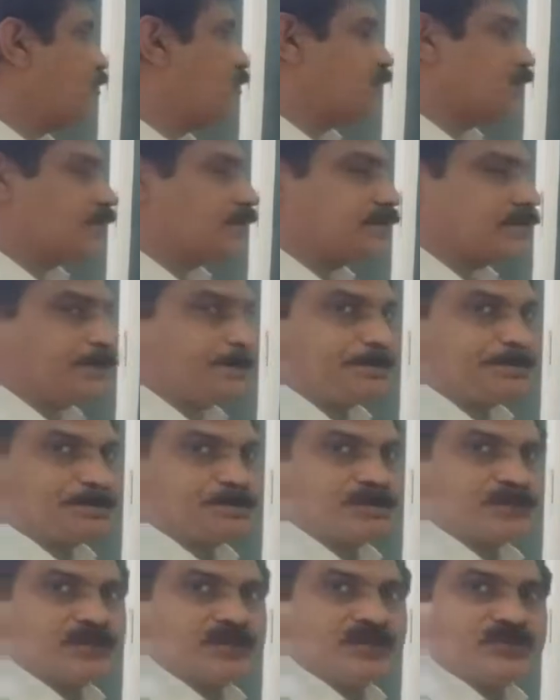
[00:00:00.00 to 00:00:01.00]
the
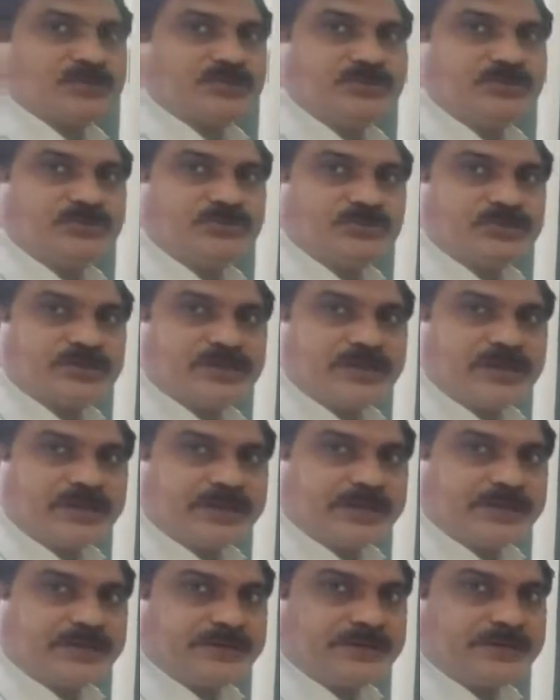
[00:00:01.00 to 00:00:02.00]

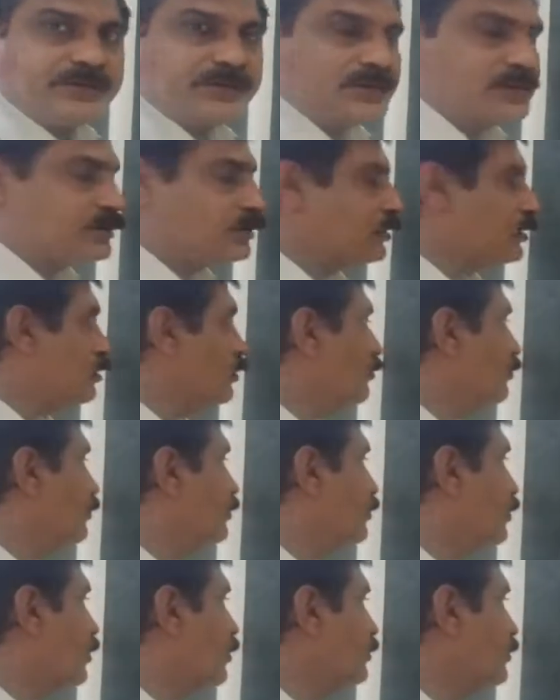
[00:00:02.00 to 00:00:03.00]
nutrient
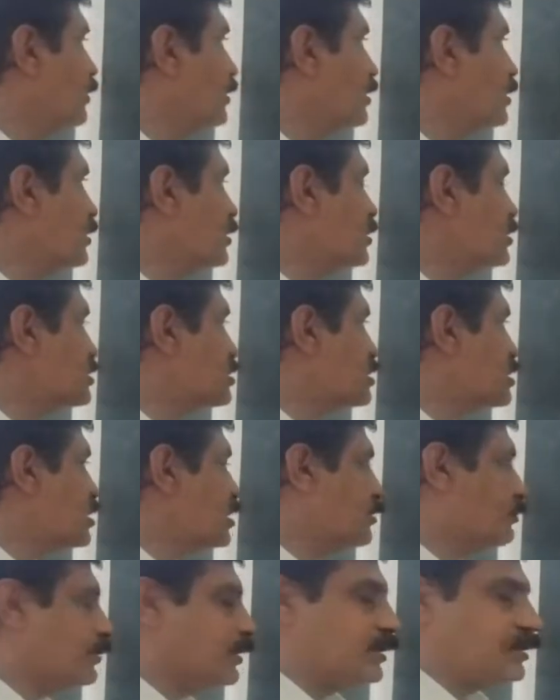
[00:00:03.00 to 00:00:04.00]
from the
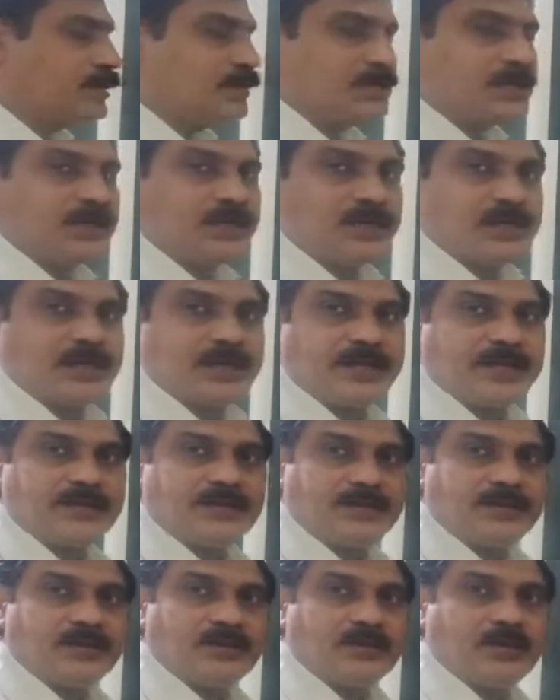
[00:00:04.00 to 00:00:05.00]
stigma
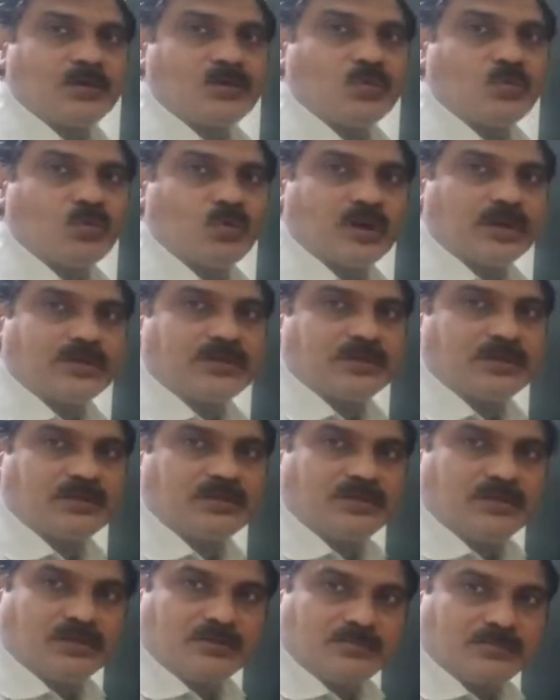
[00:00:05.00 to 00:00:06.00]
and water
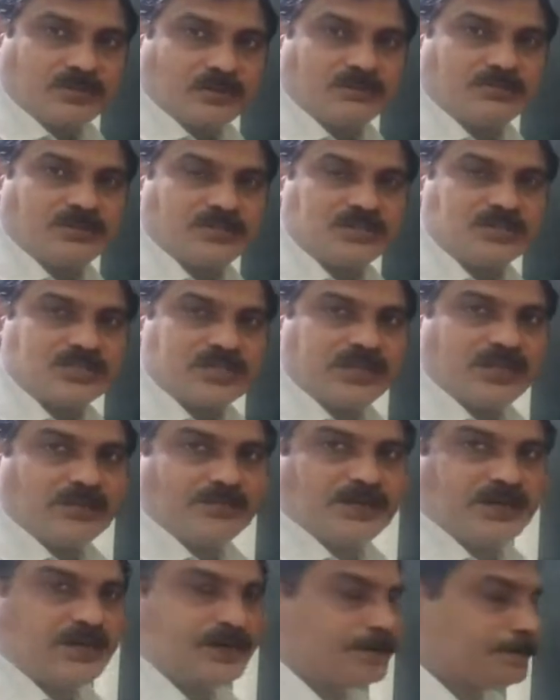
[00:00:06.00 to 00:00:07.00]
from the stigma.